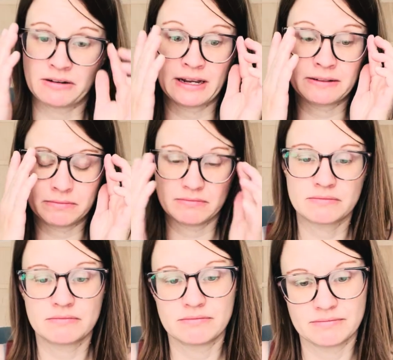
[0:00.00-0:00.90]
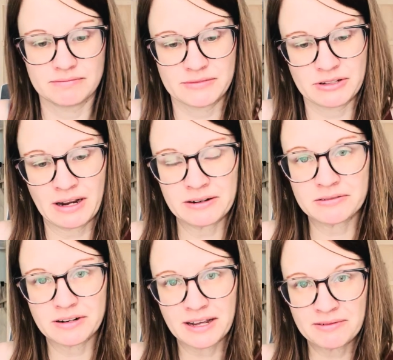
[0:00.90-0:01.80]
I don't
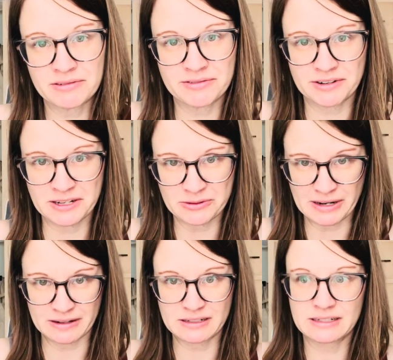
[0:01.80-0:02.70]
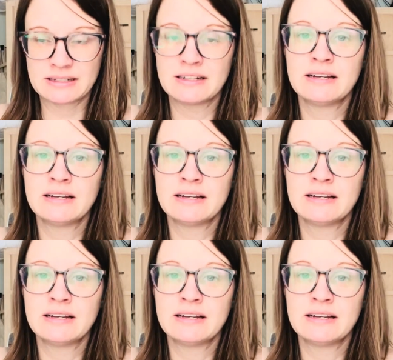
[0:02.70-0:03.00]
ever forget about it.